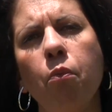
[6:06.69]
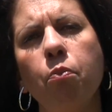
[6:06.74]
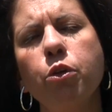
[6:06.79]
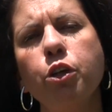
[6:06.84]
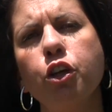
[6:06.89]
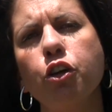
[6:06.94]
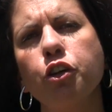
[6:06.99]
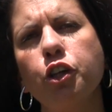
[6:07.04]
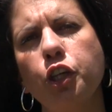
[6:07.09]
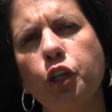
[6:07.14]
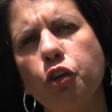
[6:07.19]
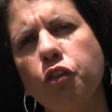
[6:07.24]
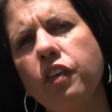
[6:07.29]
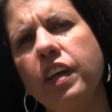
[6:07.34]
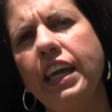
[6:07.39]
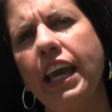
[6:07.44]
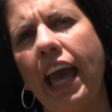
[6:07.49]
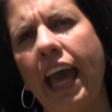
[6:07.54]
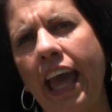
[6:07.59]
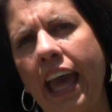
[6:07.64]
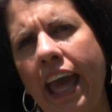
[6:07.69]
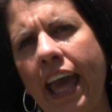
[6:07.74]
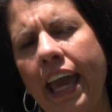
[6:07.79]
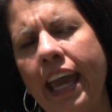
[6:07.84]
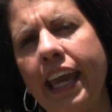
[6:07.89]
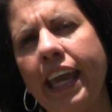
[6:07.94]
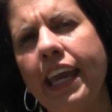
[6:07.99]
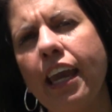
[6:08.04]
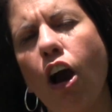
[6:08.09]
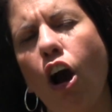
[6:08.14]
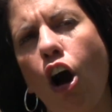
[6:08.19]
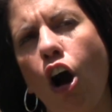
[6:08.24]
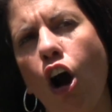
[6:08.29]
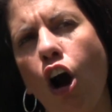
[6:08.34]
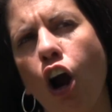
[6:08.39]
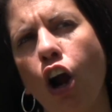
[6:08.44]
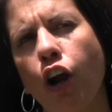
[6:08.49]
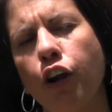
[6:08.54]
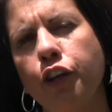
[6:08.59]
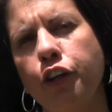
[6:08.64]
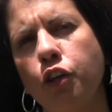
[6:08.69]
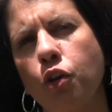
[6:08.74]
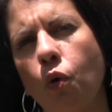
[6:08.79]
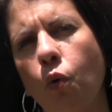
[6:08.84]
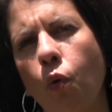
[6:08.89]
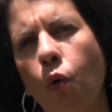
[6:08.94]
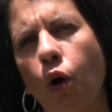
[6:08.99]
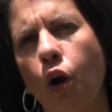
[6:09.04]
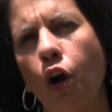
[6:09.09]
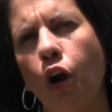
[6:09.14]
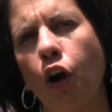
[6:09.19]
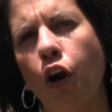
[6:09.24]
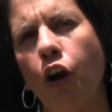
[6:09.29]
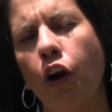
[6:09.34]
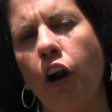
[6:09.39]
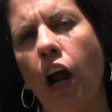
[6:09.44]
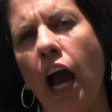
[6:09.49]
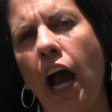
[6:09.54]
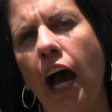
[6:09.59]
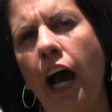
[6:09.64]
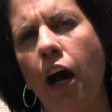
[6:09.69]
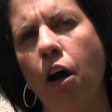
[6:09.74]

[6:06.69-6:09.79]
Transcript: Your UVA are your